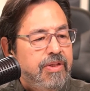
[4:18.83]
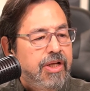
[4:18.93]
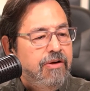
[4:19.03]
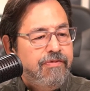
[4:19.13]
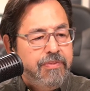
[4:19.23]

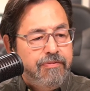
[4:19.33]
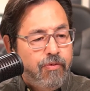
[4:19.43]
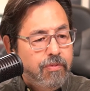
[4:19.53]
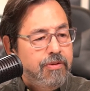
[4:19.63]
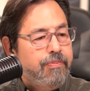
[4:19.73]

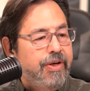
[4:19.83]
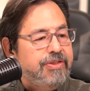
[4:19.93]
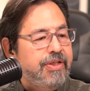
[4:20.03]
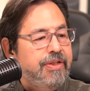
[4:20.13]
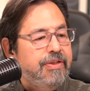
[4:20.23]
former
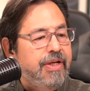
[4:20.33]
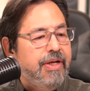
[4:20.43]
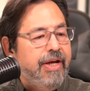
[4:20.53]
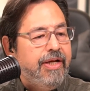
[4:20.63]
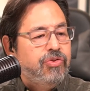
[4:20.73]
president
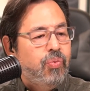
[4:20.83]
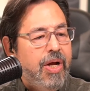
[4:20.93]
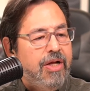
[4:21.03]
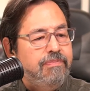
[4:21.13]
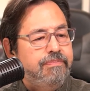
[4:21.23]
as
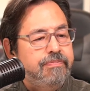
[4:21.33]
well.